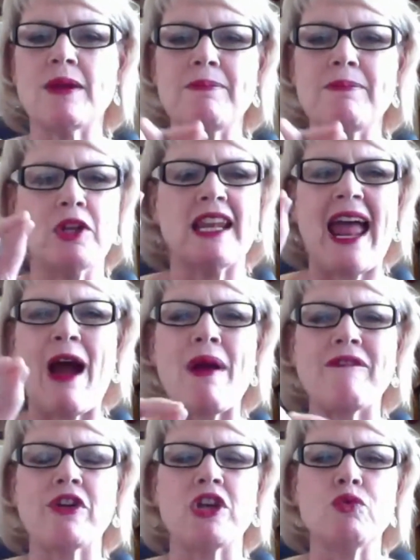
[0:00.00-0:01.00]
You can build it
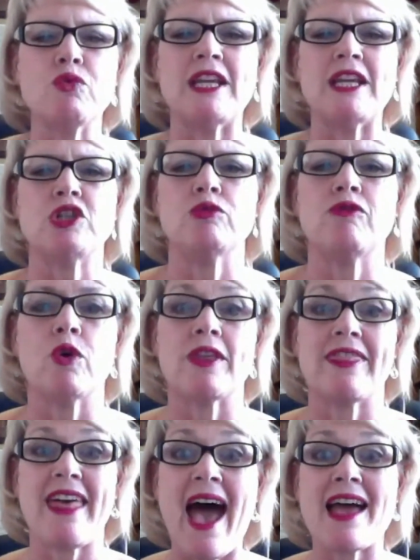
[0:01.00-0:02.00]
however you need to
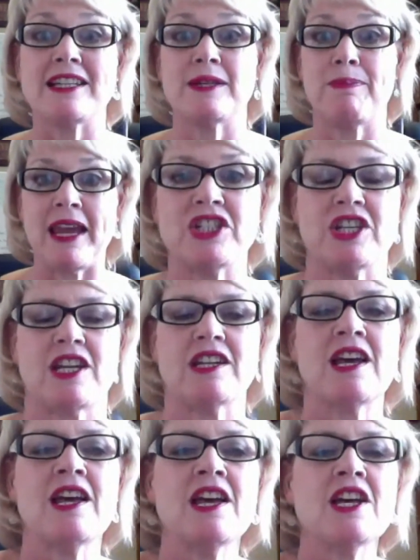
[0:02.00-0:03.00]
for that
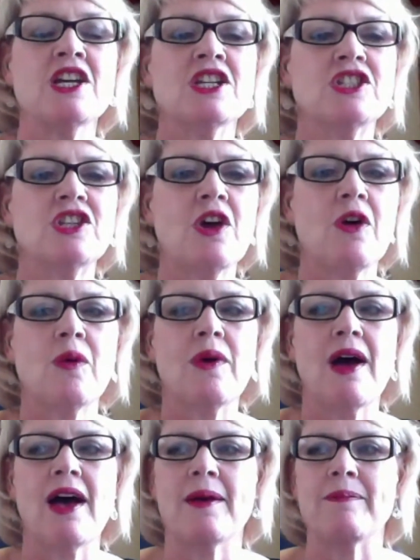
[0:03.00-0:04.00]
patient.
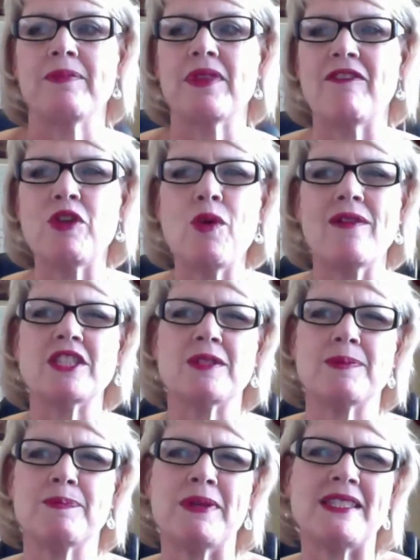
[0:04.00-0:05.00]
So if you have
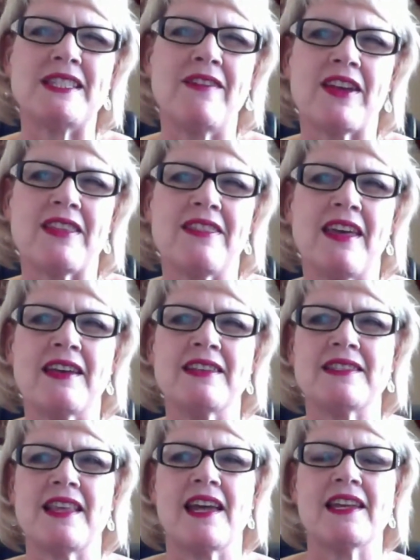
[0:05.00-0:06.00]
specific
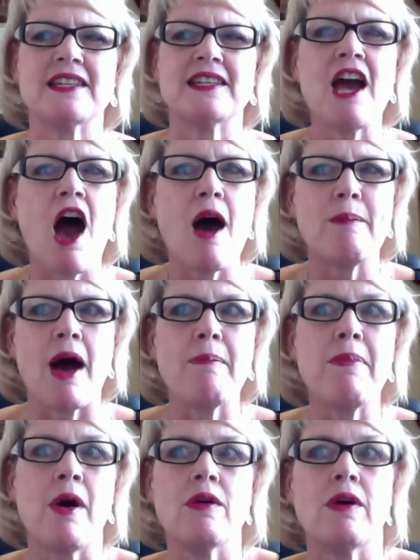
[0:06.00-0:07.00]
things that come
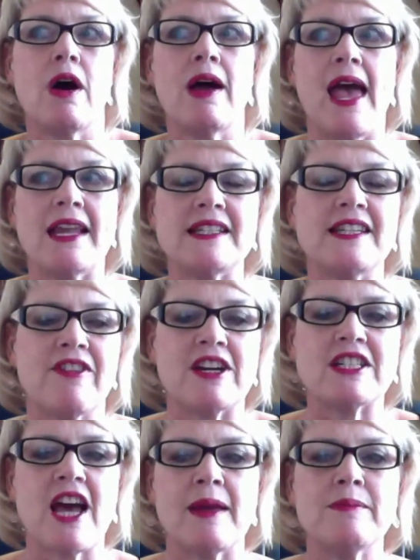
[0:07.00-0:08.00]
up at
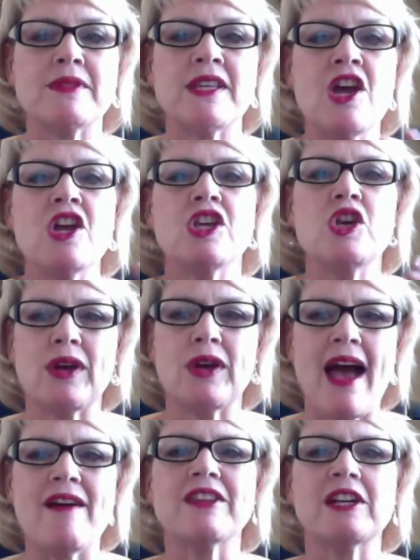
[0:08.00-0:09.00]
different times, you
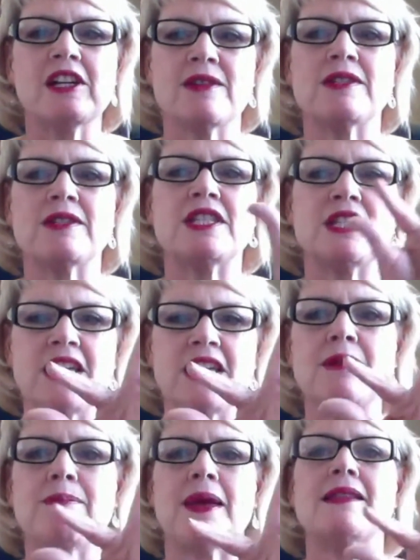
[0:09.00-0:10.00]
can have little
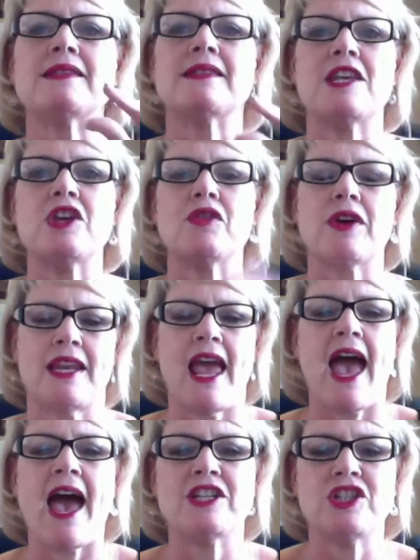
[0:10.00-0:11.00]
tidbits that you
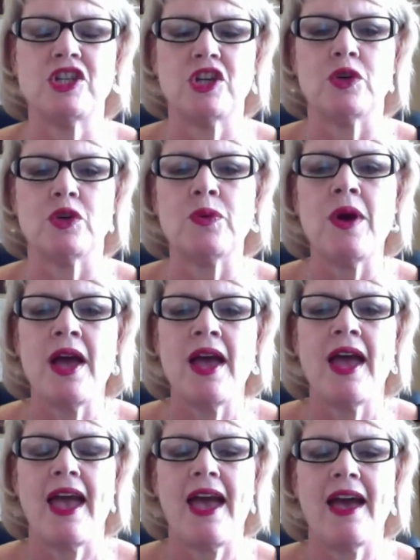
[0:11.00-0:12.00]
can add to,
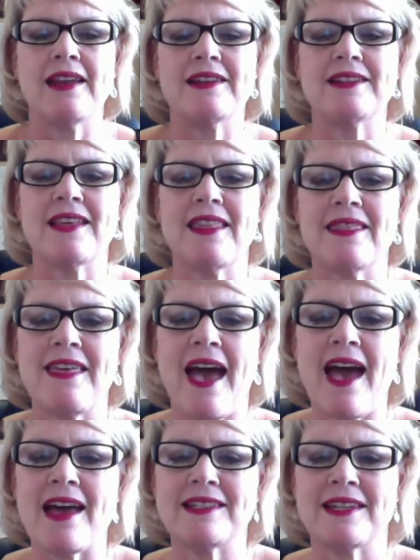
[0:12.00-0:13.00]
and
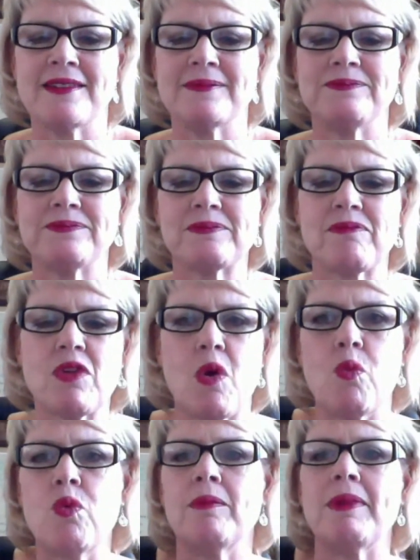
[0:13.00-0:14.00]
that
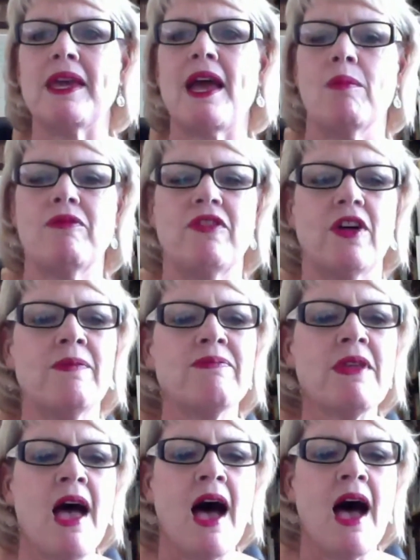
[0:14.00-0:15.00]
will be helpful.